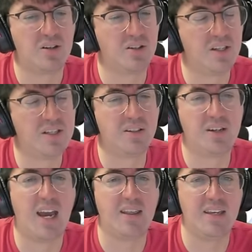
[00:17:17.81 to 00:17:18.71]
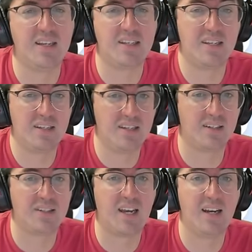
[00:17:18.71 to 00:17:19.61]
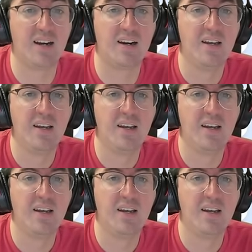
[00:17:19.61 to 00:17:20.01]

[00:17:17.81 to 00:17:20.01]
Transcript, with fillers: So let's look at this skill set here.